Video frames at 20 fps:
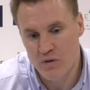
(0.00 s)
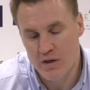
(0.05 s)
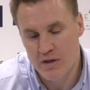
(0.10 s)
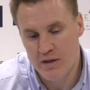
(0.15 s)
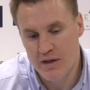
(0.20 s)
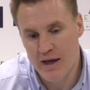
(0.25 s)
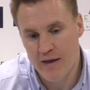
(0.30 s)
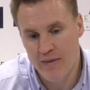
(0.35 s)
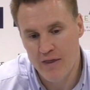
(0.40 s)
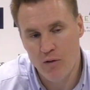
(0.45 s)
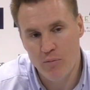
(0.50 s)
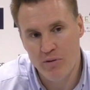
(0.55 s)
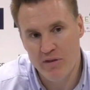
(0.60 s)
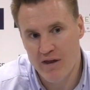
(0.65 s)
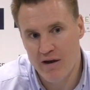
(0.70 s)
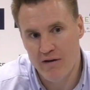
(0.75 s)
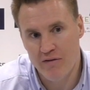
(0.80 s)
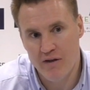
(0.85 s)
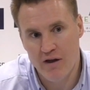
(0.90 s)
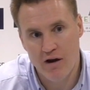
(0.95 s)
Yeah, they'll be
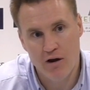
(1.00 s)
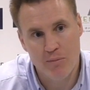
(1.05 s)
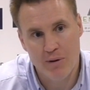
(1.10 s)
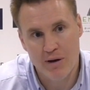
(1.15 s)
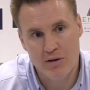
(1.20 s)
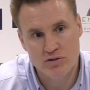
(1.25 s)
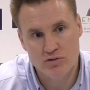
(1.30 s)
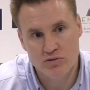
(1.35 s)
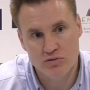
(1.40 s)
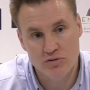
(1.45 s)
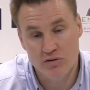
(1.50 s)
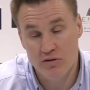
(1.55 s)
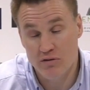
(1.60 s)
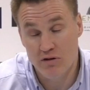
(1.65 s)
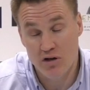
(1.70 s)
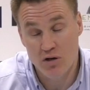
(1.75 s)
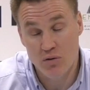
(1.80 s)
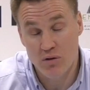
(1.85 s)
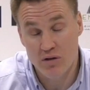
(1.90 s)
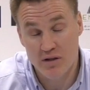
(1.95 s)
there and thereabouts, but
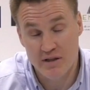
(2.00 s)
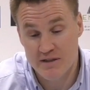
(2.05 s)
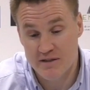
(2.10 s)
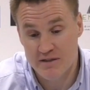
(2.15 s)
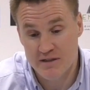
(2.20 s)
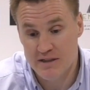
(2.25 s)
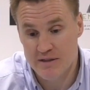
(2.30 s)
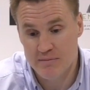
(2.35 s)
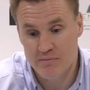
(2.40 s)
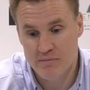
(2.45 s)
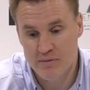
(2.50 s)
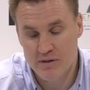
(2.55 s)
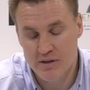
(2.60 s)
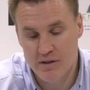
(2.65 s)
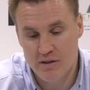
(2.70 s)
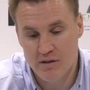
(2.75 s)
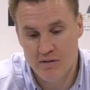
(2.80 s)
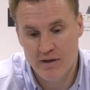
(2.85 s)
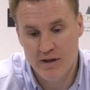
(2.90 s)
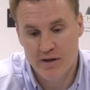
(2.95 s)
they're a quality team.
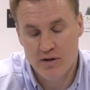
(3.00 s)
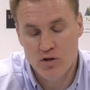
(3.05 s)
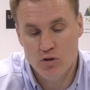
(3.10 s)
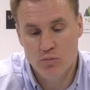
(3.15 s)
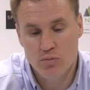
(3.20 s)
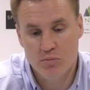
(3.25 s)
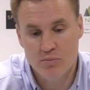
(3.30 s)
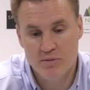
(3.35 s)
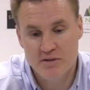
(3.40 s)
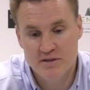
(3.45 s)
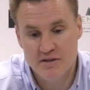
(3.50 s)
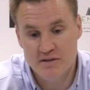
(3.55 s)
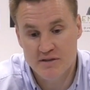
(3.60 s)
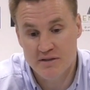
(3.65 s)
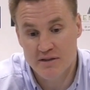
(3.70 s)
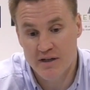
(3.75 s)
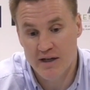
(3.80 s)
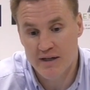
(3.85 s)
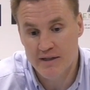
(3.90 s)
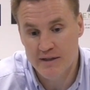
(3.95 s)
You know, they had a couple missing
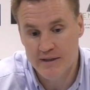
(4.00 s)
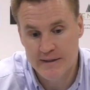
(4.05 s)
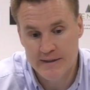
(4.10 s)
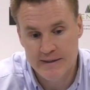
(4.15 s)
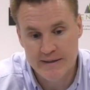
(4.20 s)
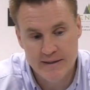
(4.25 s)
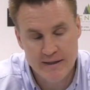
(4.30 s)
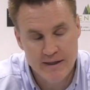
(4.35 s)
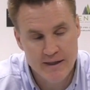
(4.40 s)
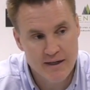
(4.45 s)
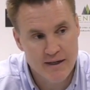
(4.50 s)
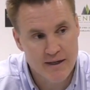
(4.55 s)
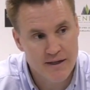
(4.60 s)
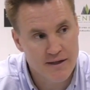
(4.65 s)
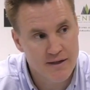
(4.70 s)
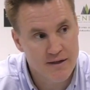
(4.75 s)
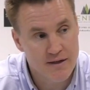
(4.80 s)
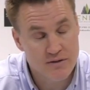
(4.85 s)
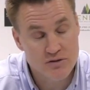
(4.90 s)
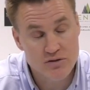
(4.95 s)
today,
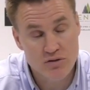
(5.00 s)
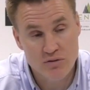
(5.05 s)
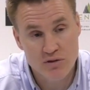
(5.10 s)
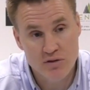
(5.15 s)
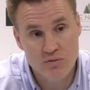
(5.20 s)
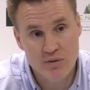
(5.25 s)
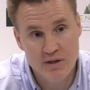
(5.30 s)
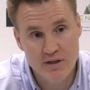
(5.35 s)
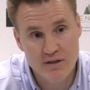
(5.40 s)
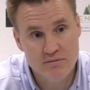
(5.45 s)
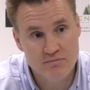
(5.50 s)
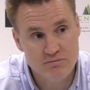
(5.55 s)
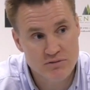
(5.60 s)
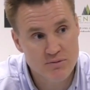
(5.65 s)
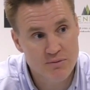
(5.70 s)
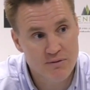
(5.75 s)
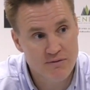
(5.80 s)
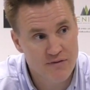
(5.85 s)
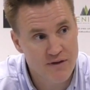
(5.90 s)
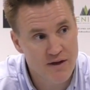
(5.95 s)
and so did we.
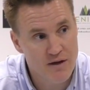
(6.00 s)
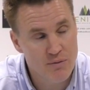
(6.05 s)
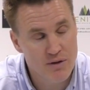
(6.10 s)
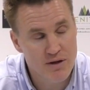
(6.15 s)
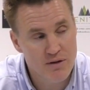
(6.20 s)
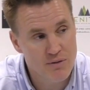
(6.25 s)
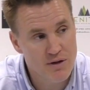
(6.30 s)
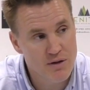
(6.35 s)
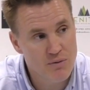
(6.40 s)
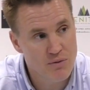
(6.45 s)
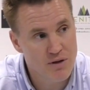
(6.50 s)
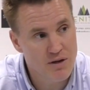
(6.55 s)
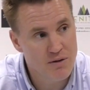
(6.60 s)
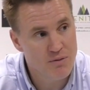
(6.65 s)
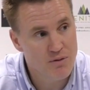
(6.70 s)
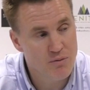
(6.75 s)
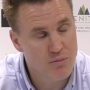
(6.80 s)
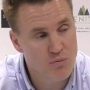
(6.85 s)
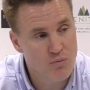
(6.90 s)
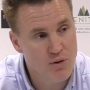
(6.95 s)
To be fair, we
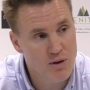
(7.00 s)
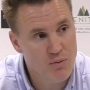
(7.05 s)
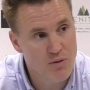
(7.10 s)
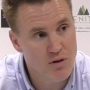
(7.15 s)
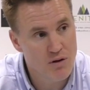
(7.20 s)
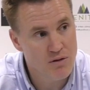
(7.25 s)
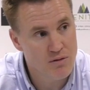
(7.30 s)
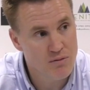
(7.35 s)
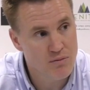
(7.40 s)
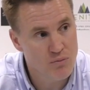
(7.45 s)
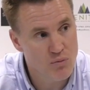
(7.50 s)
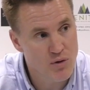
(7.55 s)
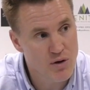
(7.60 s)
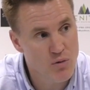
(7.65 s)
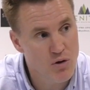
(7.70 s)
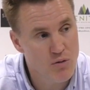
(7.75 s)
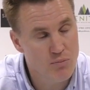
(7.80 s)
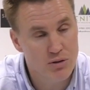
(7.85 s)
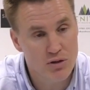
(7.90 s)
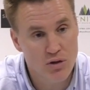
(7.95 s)

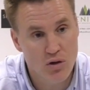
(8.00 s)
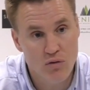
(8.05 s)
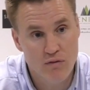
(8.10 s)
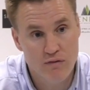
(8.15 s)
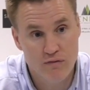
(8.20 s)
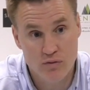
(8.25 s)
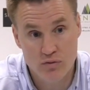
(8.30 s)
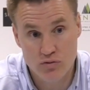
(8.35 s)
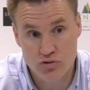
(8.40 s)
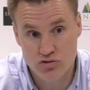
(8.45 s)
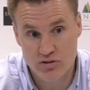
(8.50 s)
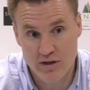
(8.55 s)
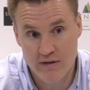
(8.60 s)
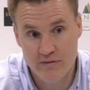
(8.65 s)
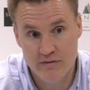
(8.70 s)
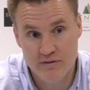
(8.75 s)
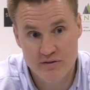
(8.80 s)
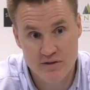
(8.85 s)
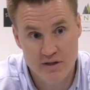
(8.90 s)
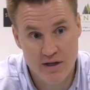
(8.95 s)
were below full
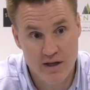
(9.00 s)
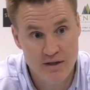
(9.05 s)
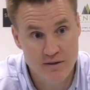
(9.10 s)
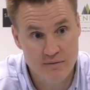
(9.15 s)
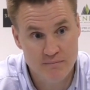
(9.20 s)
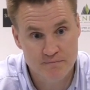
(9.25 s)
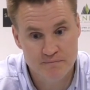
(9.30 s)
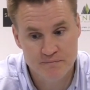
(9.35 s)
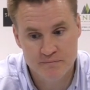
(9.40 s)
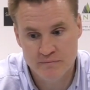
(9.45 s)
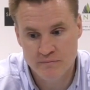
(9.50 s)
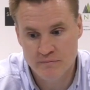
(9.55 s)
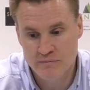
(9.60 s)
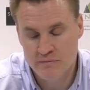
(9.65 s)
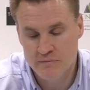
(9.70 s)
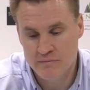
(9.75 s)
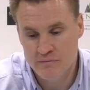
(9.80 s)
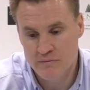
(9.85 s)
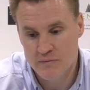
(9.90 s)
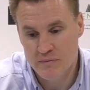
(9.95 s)
strength today.
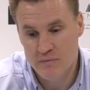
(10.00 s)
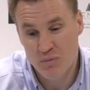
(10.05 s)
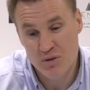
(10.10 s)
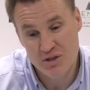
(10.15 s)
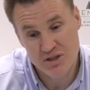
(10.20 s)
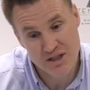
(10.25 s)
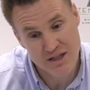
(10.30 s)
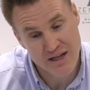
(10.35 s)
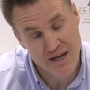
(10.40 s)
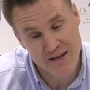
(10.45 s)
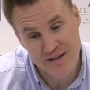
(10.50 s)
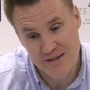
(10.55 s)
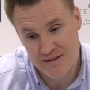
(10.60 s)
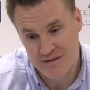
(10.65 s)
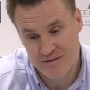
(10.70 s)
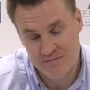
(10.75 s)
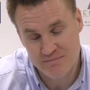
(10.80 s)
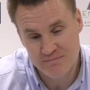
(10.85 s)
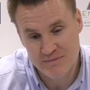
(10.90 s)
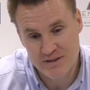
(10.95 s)
Which again
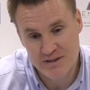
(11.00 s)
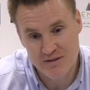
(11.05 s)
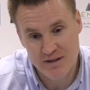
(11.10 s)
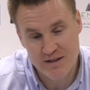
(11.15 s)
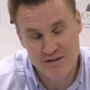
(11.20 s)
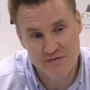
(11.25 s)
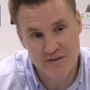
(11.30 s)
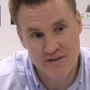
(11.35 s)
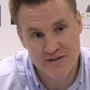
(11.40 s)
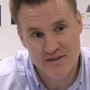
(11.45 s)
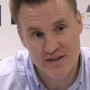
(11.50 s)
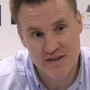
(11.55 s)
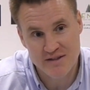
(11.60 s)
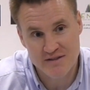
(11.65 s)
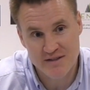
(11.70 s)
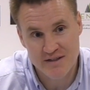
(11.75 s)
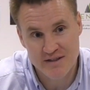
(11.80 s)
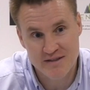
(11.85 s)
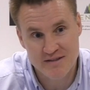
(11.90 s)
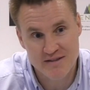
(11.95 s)
is
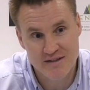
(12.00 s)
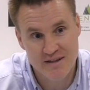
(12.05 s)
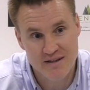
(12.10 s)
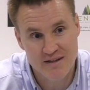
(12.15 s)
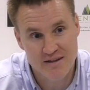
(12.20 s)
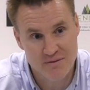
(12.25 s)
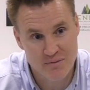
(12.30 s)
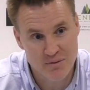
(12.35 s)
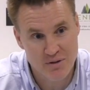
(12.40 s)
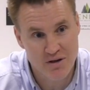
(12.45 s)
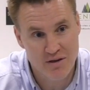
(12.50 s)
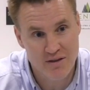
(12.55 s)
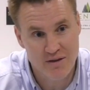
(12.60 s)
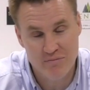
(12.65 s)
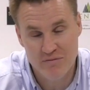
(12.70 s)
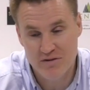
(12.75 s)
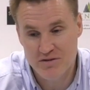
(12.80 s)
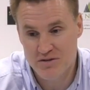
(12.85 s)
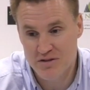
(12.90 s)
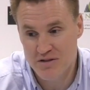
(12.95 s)
fantastic, isn't it? That we've got
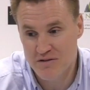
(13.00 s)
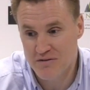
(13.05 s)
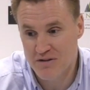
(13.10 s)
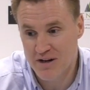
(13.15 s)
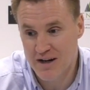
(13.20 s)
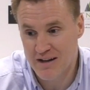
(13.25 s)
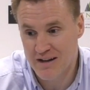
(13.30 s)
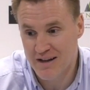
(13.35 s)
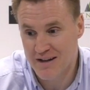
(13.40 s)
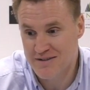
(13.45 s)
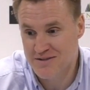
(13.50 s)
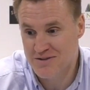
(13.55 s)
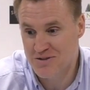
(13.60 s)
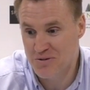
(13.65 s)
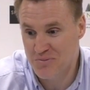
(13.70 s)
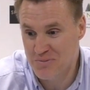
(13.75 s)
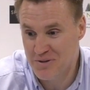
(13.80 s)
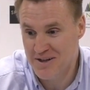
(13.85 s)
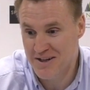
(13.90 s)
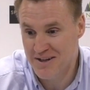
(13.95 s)
them reserve grade lads
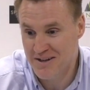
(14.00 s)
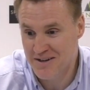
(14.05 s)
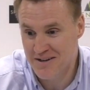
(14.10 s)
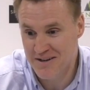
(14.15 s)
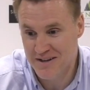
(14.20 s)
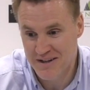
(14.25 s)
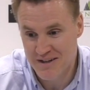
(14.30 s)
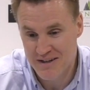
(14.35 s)
coming in